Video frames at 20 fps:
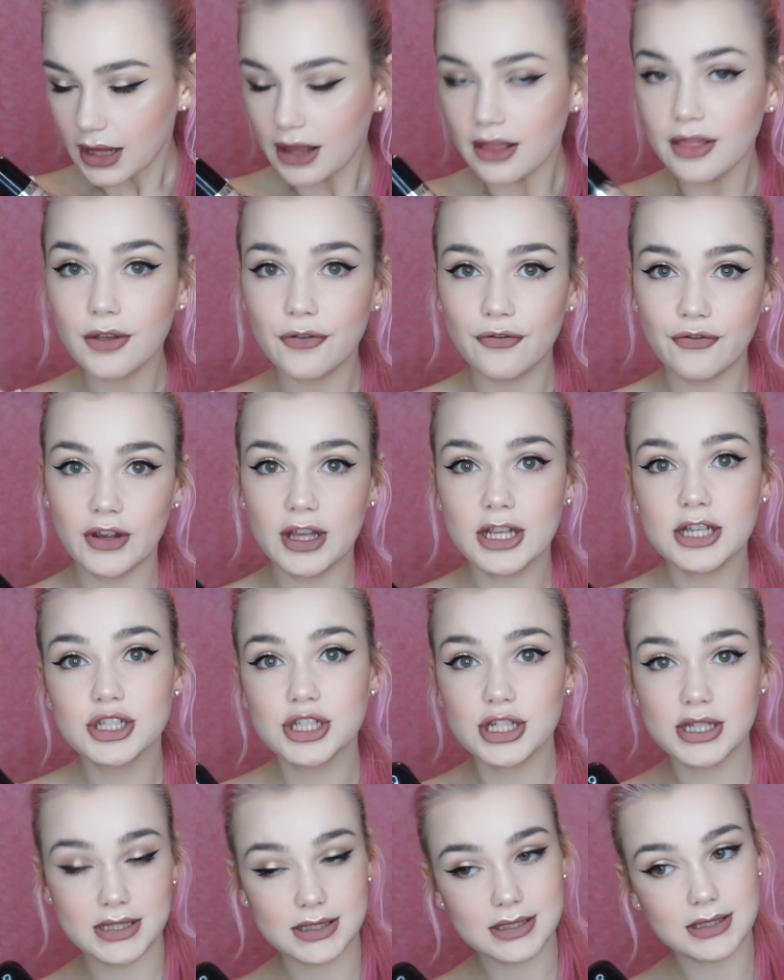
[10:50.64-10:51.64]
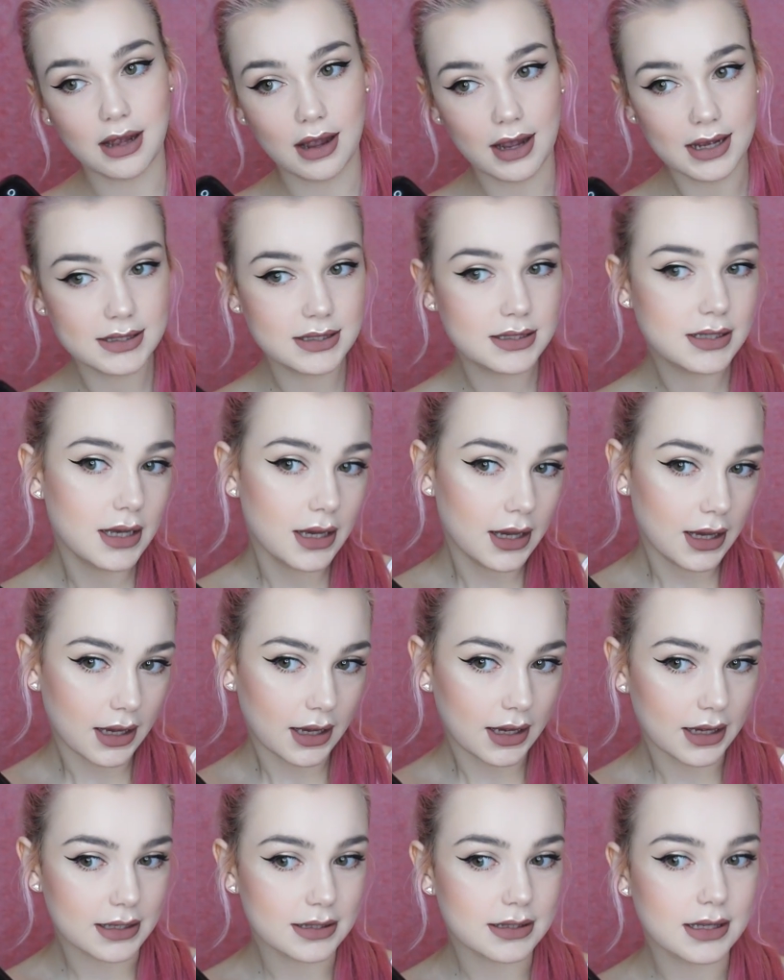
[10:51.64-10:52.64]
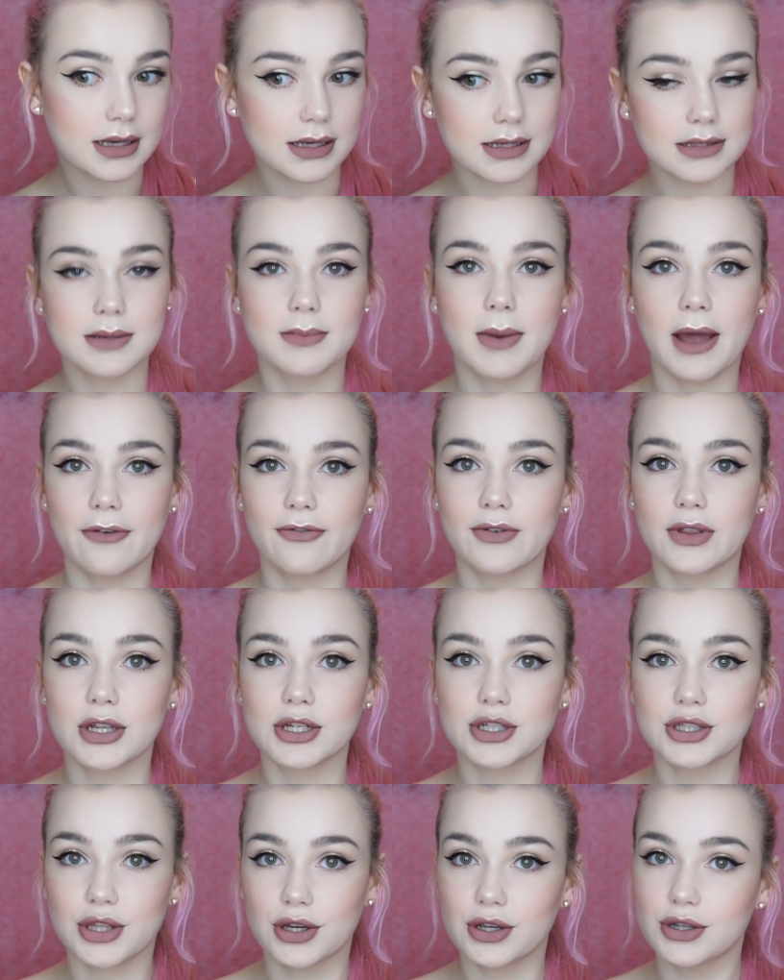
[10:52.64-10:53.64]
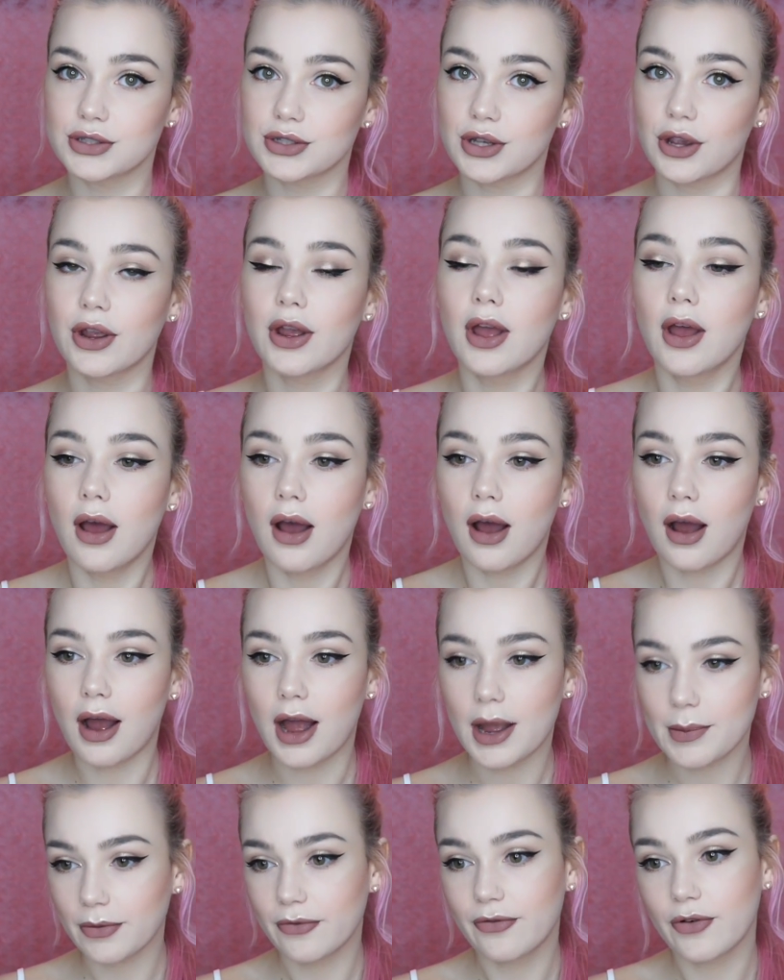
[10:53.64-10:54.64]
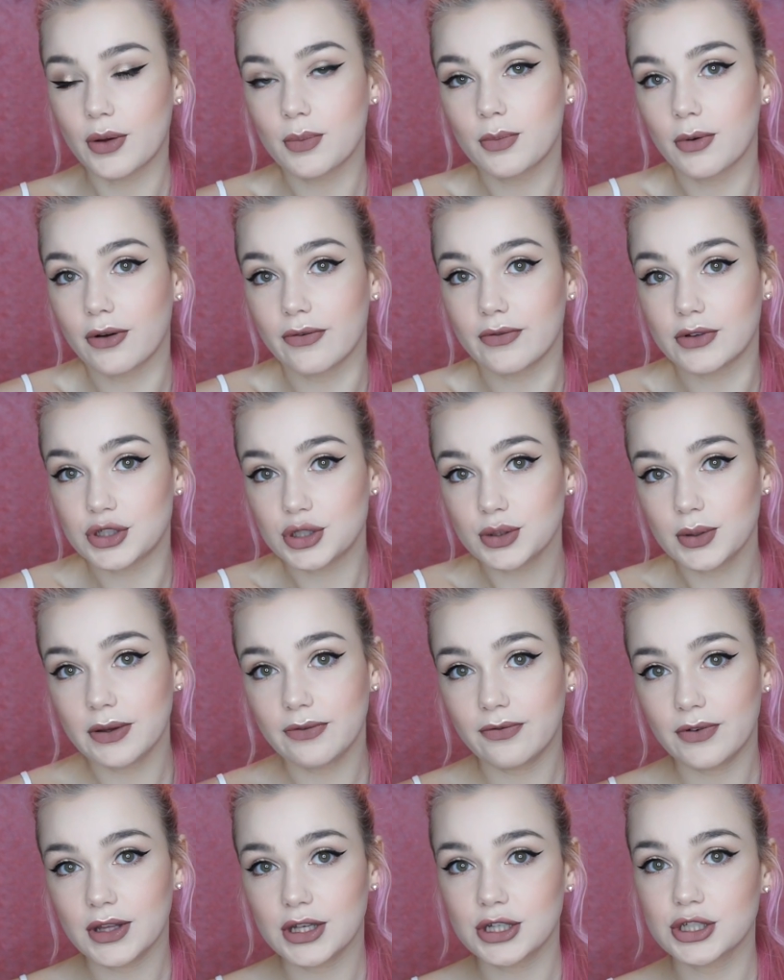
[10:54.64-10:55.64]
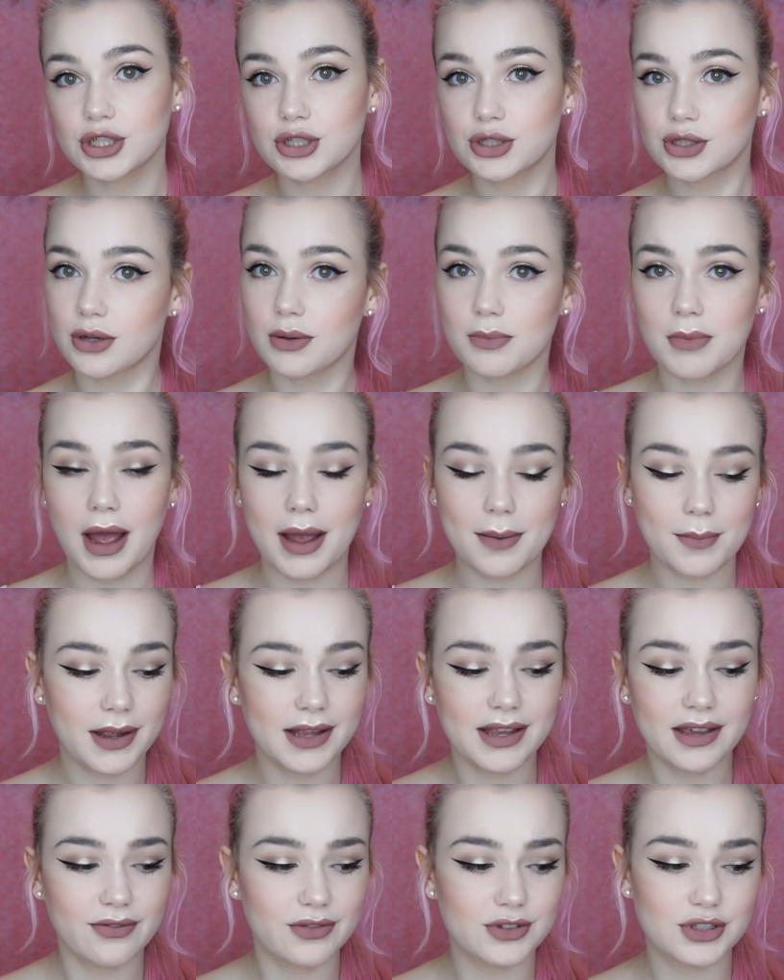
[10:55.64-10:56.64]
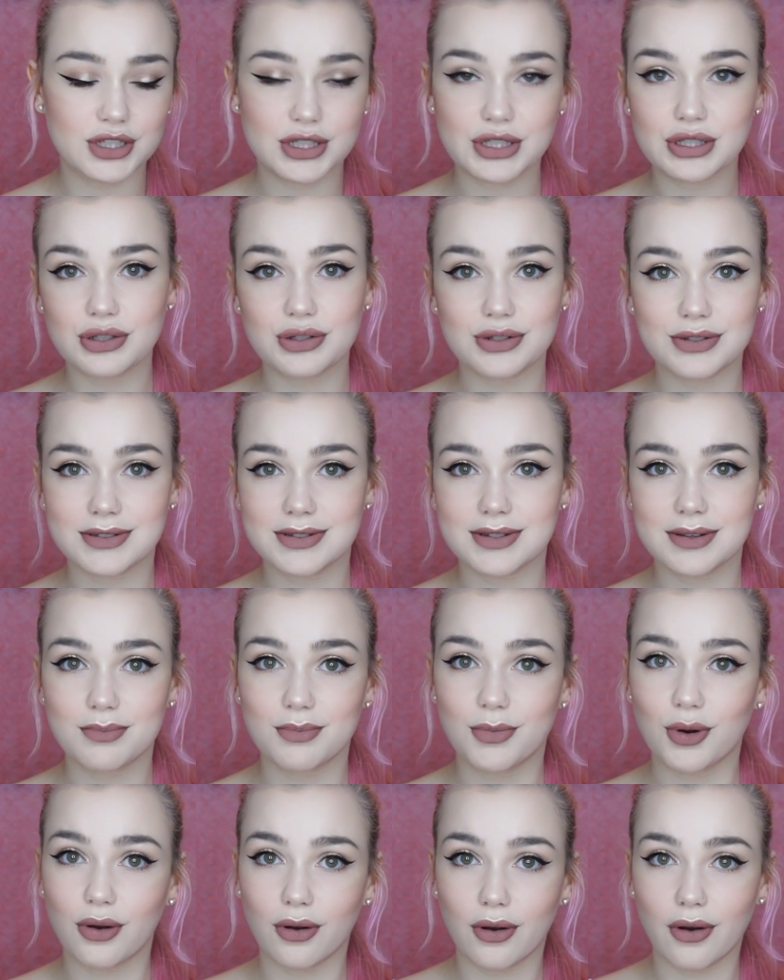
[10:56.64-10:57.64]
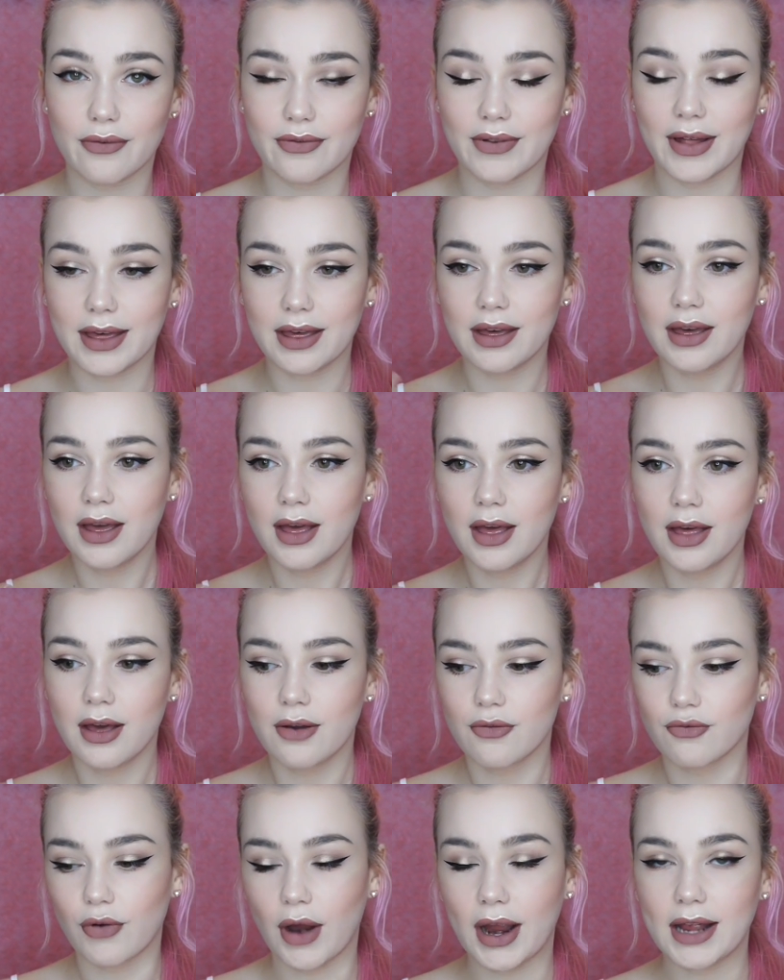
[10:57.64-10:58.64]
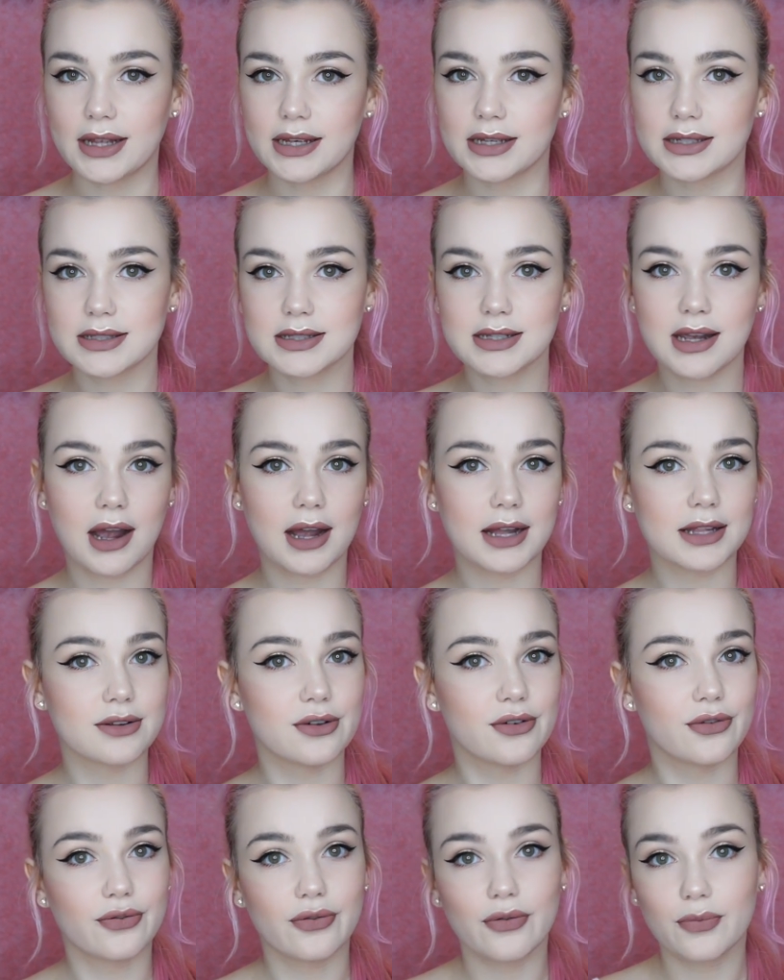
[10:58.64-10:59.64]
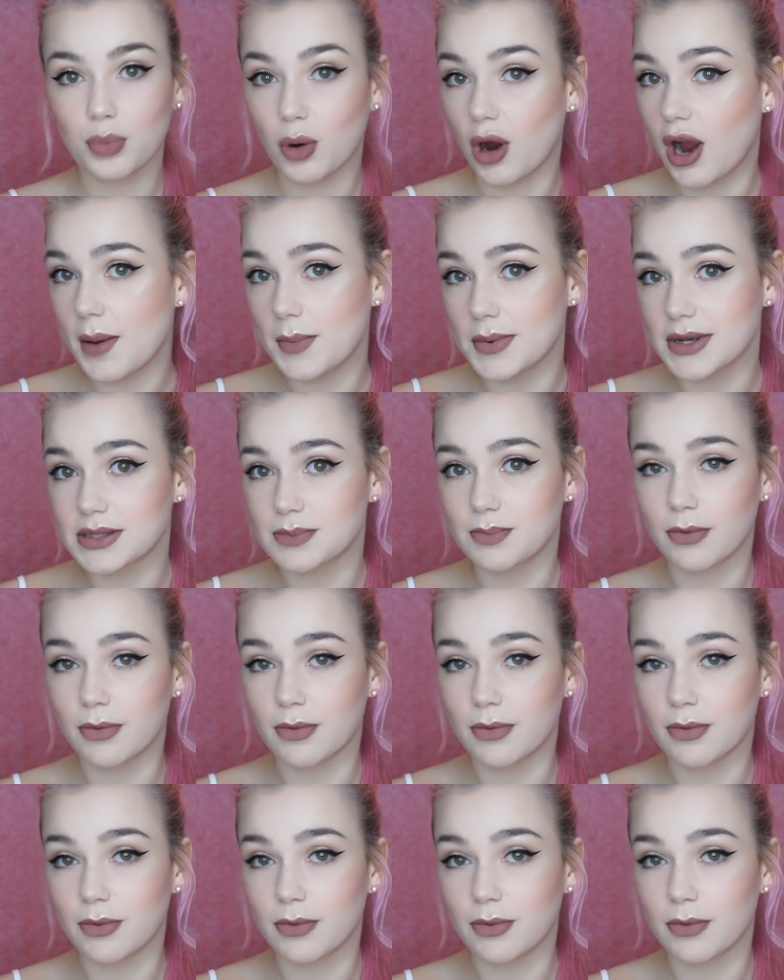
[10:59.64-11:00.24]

The finish is nice. It is a matte finish though, so I prefer more of a dewy finish, so I might even just use more of like Radiance kind of primers